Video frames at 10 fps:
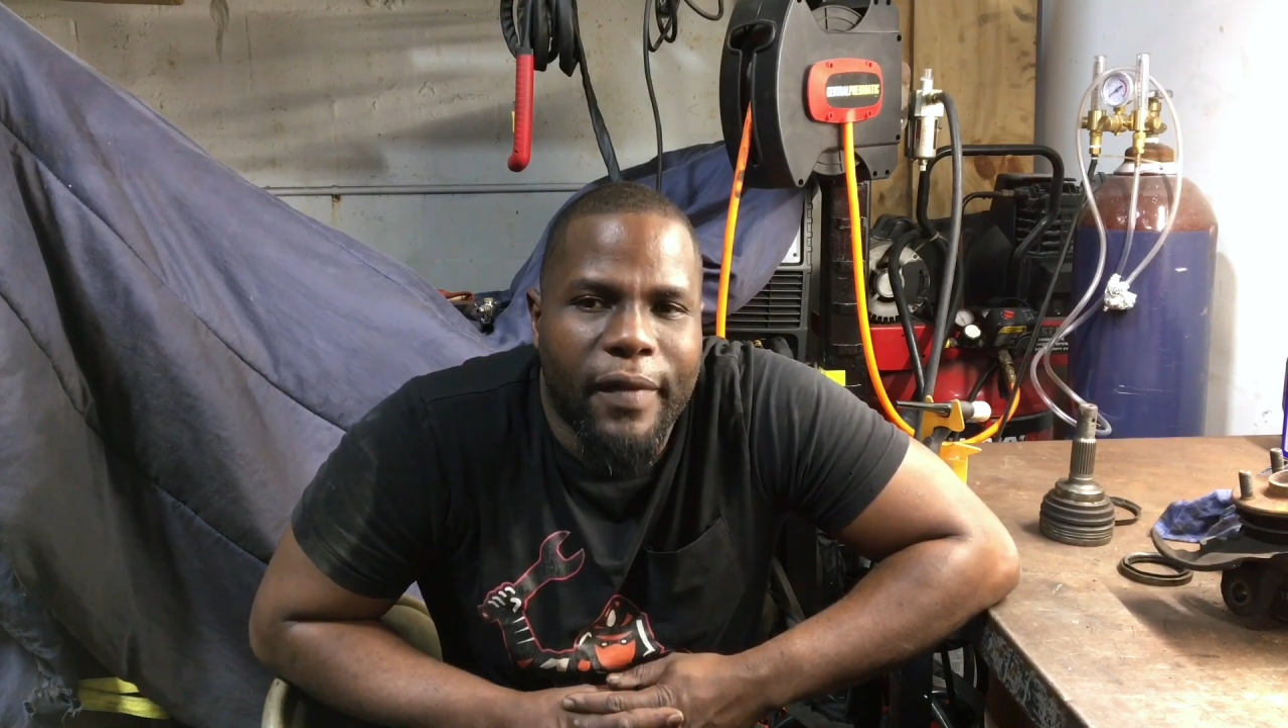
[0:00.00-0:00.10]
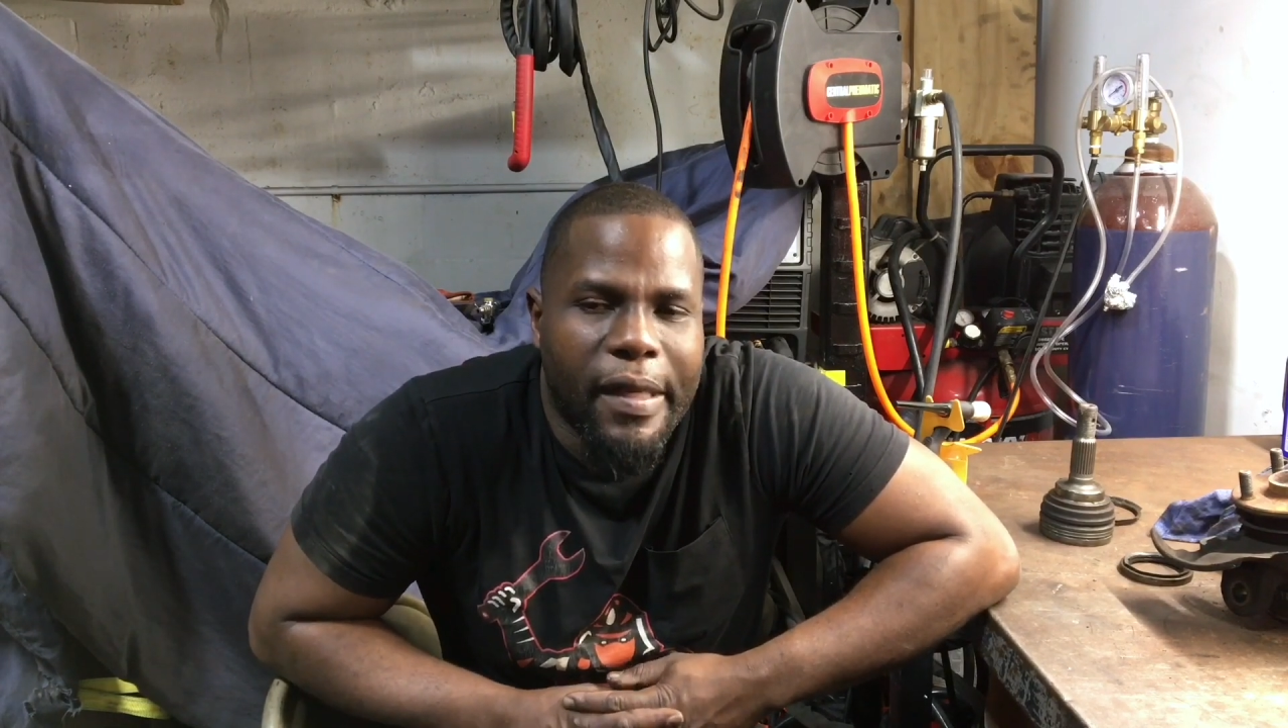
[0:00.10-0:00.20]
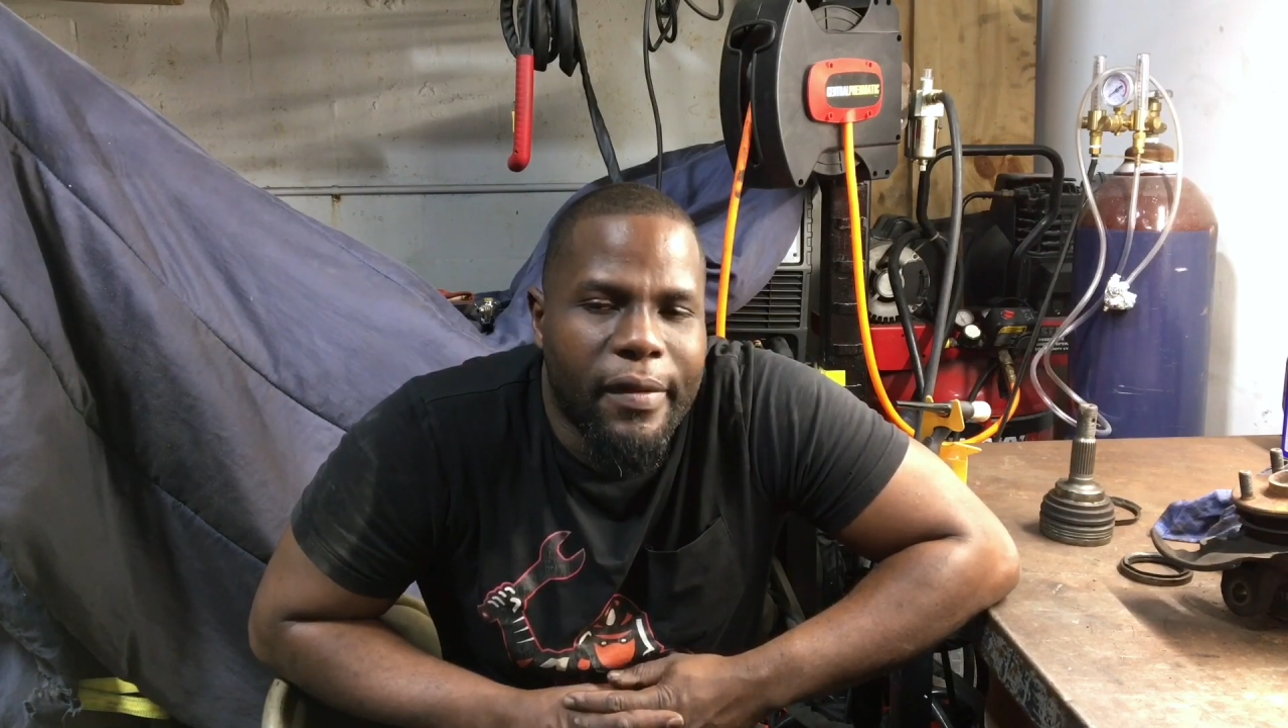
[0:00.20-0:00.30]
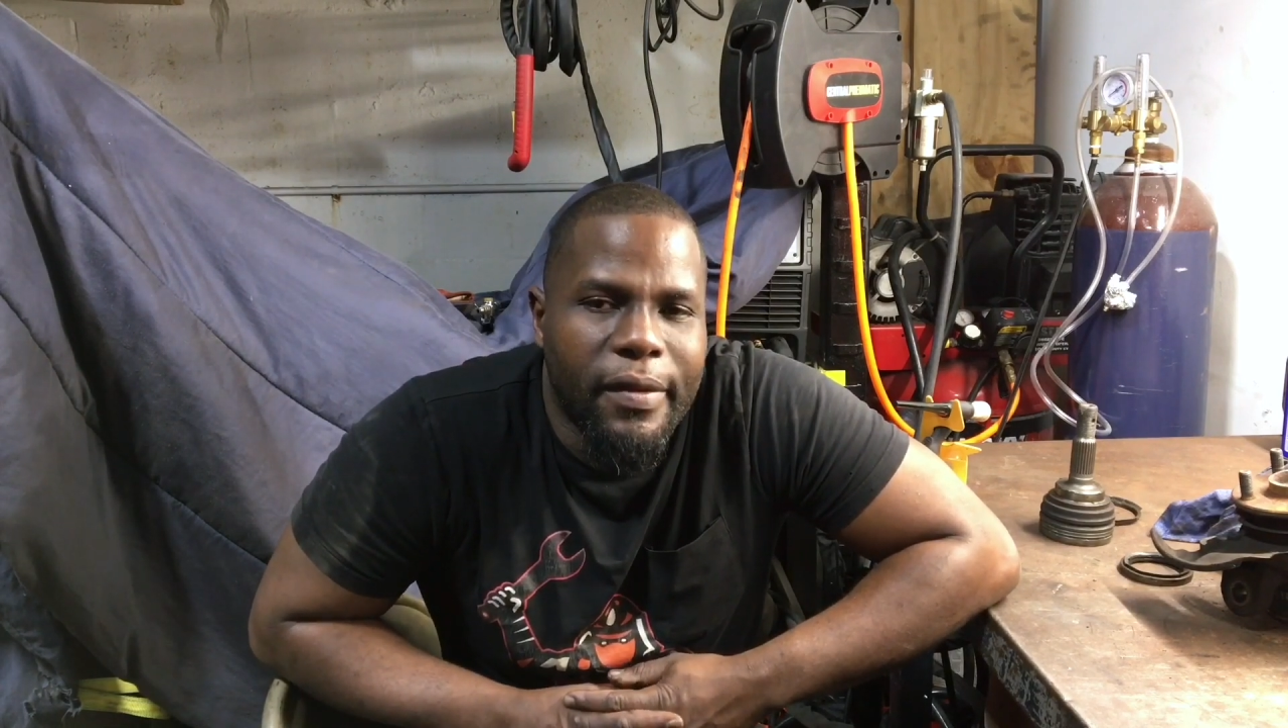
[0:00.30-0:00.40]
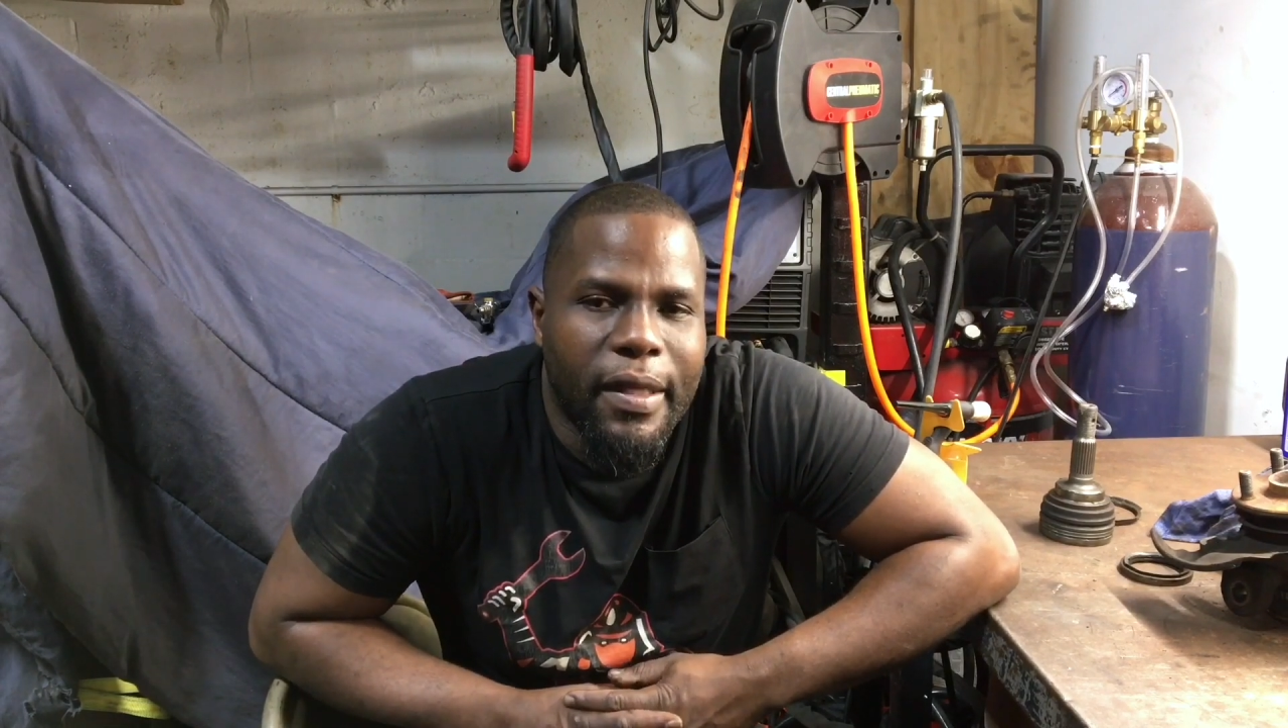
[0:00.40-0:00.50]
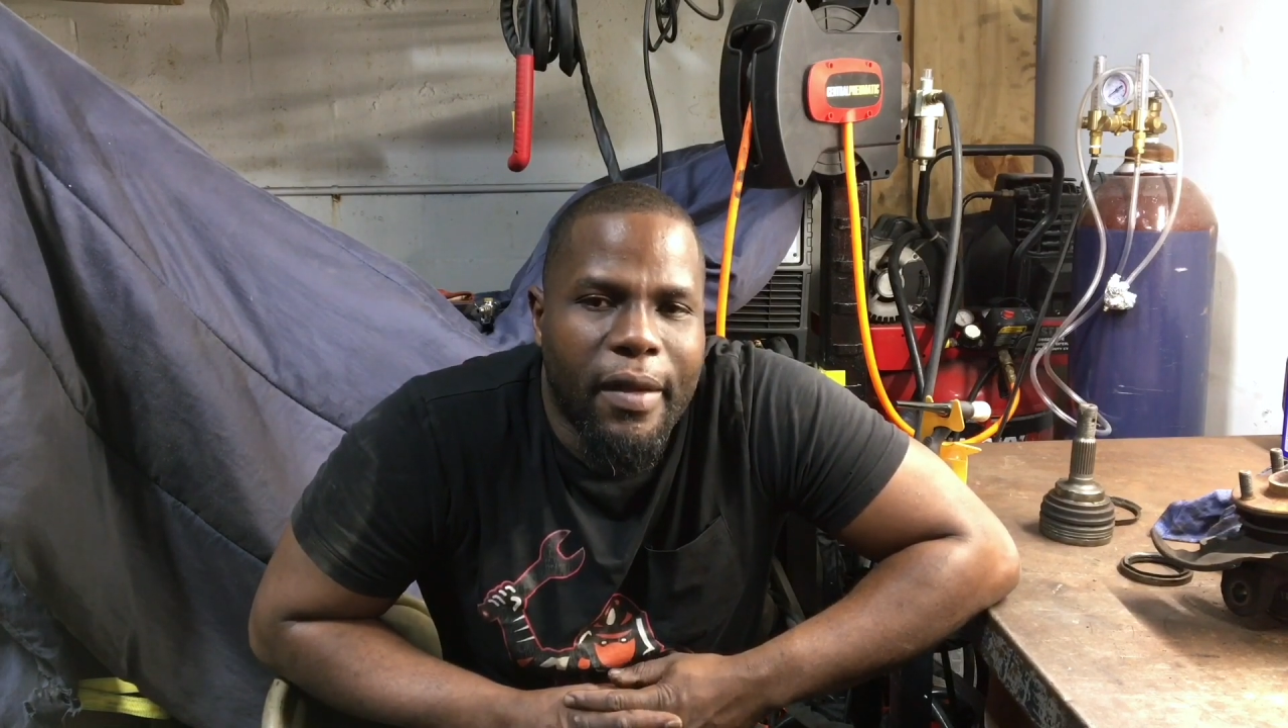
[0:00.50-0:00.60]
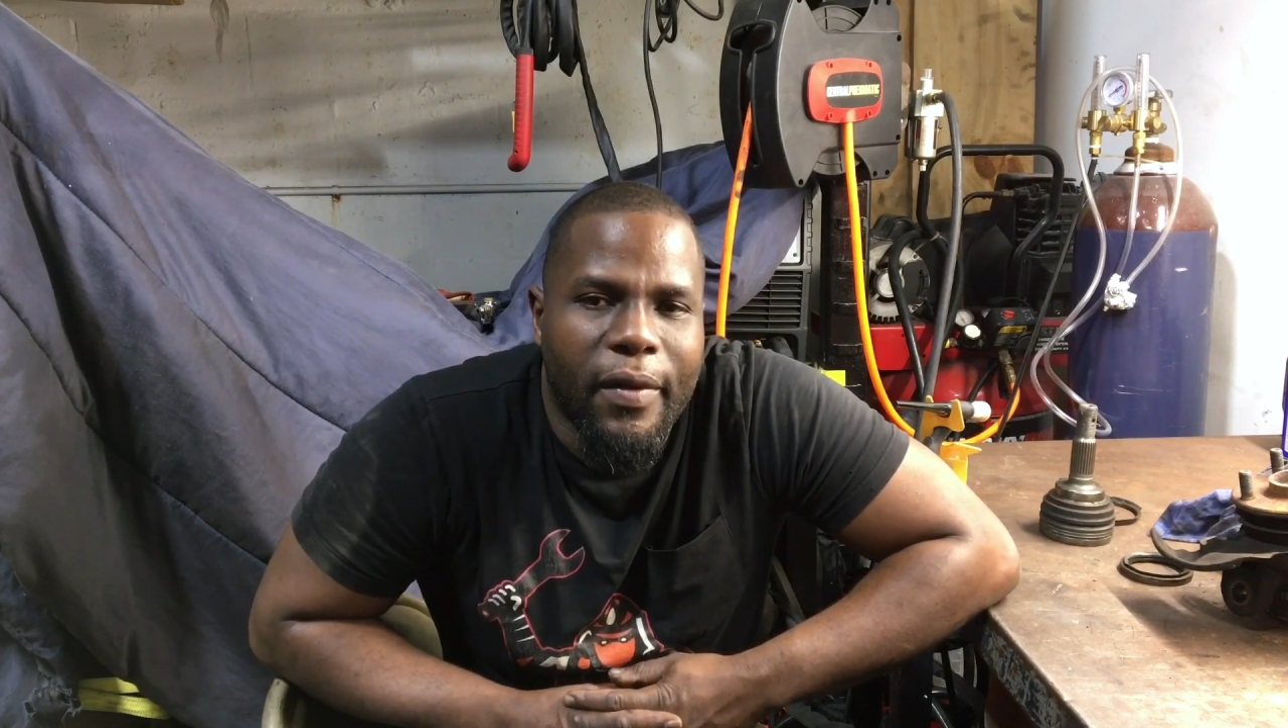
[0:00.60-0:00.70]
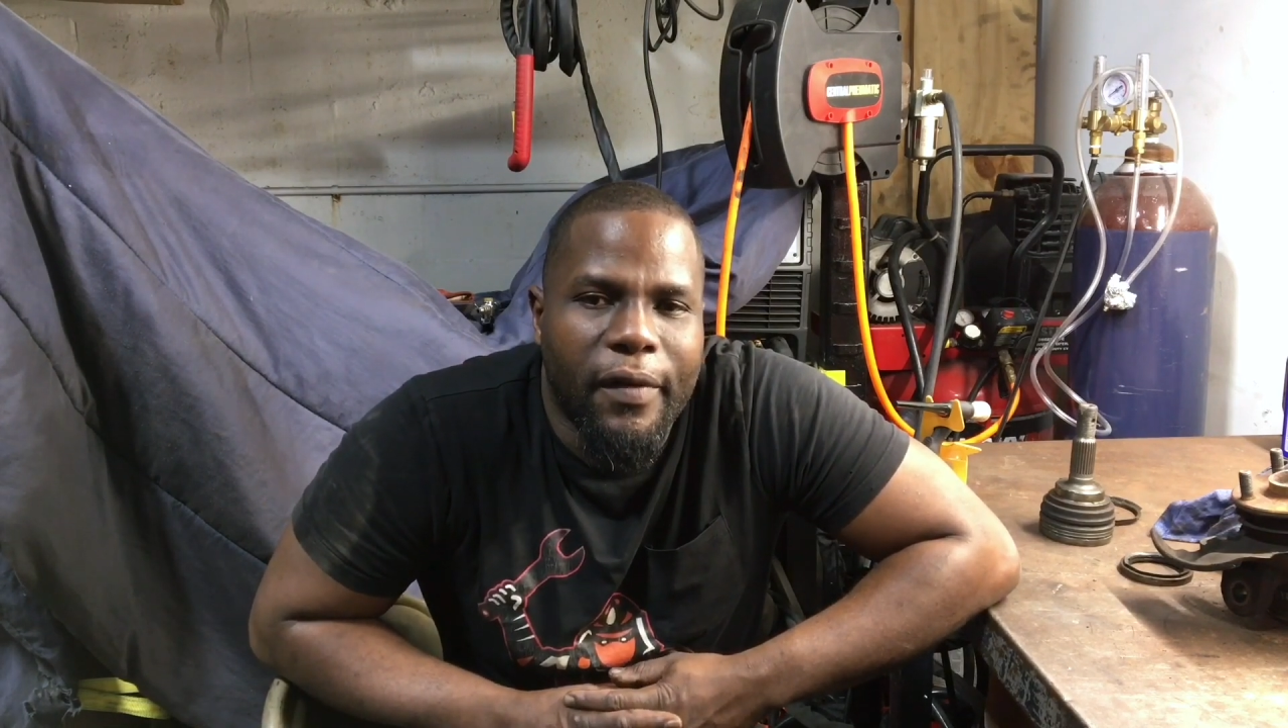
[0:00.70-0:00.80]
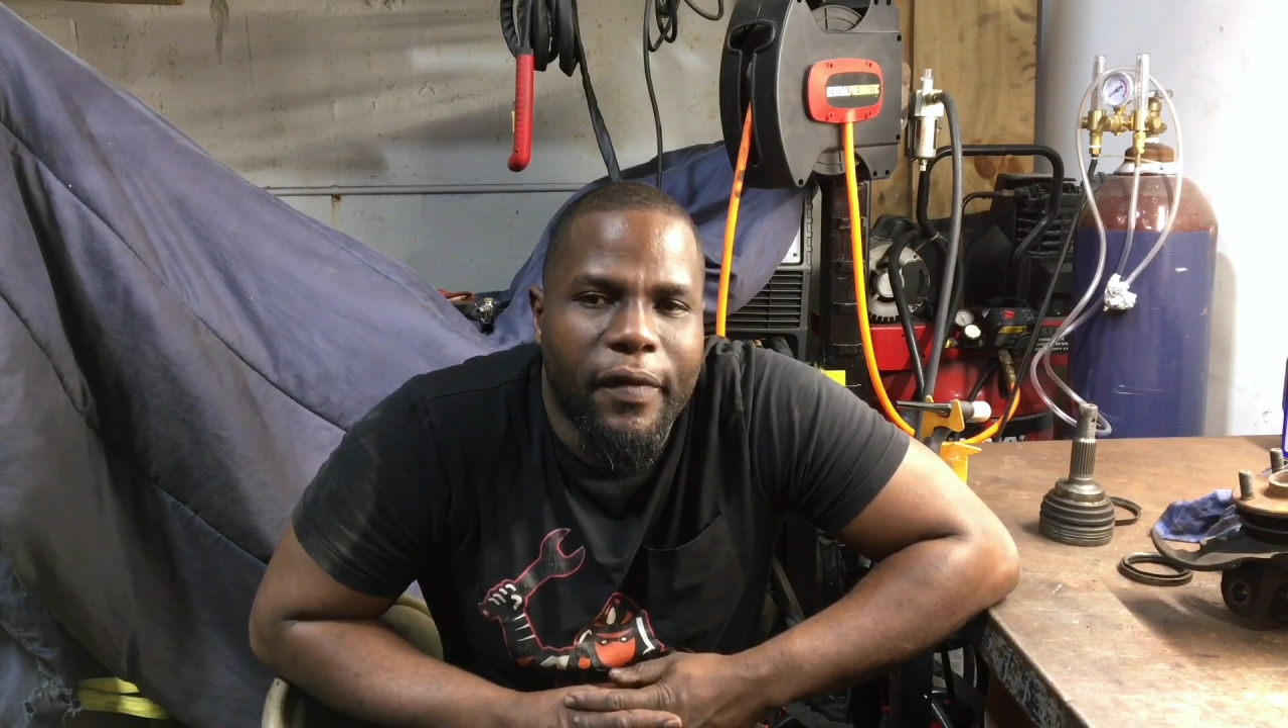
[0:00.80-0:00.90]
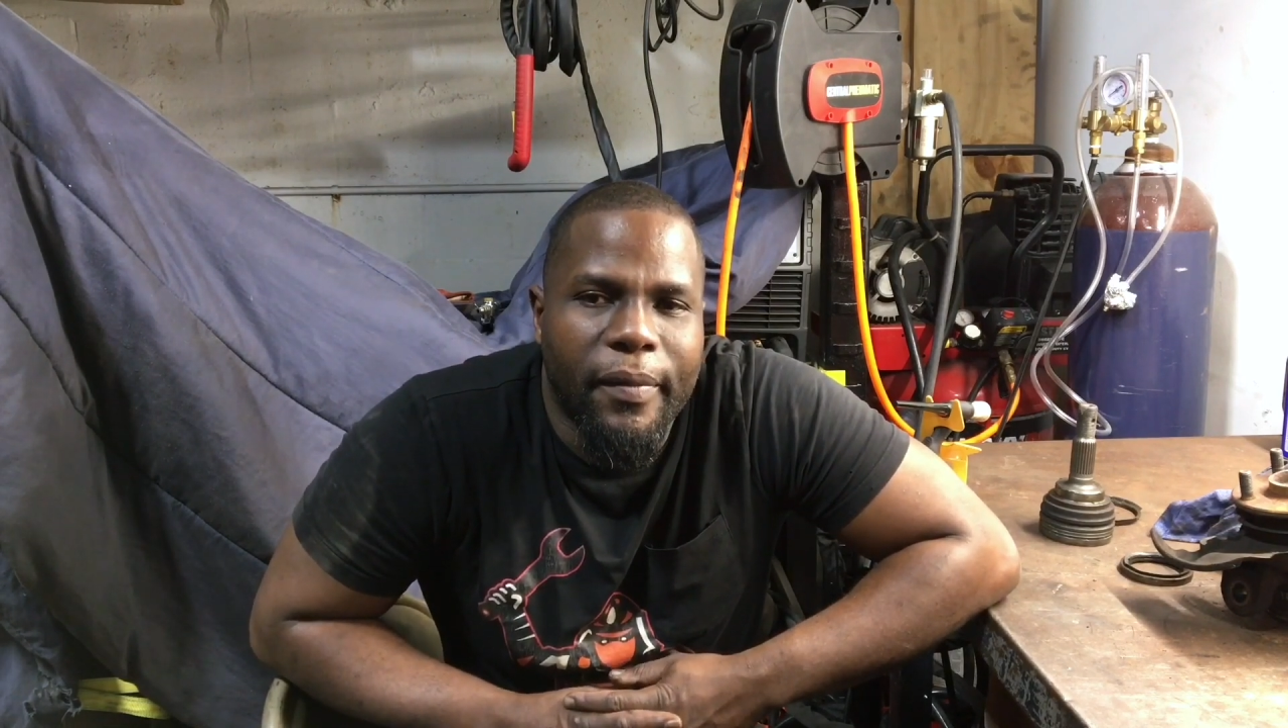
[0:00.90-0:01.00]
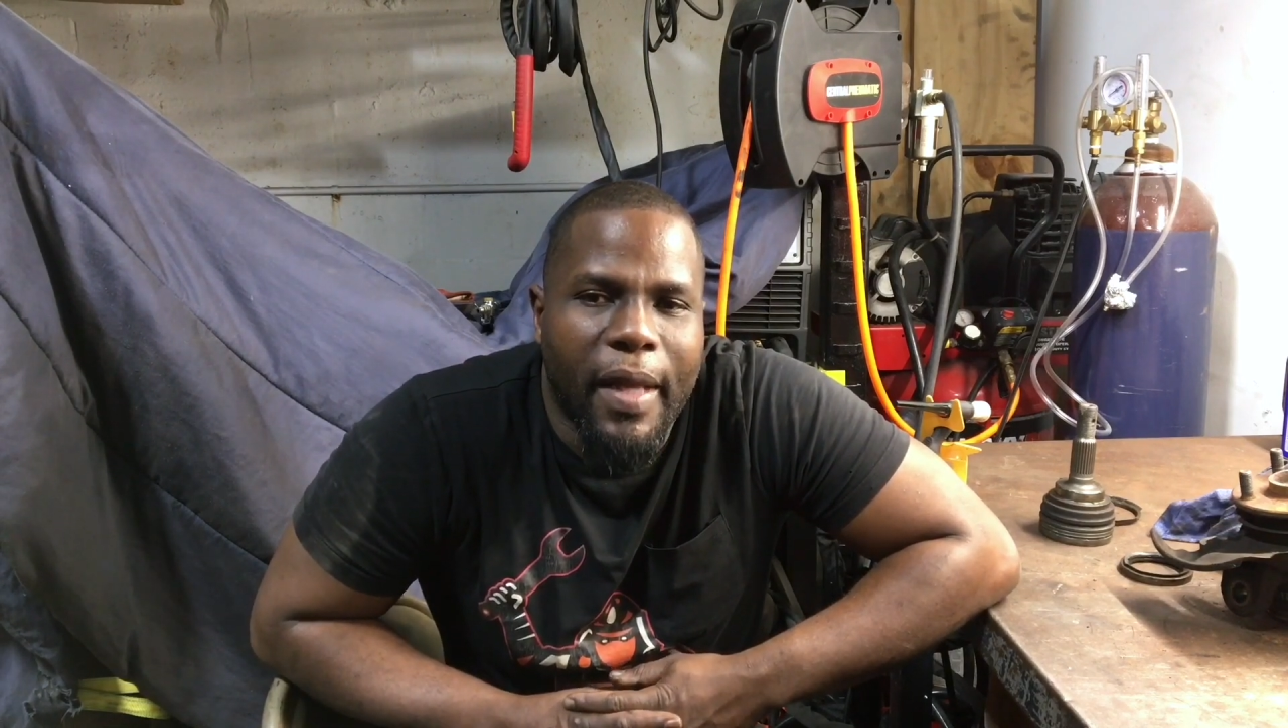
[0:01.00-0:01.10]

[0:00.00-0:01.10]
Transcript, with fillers: I don't think I want to film it.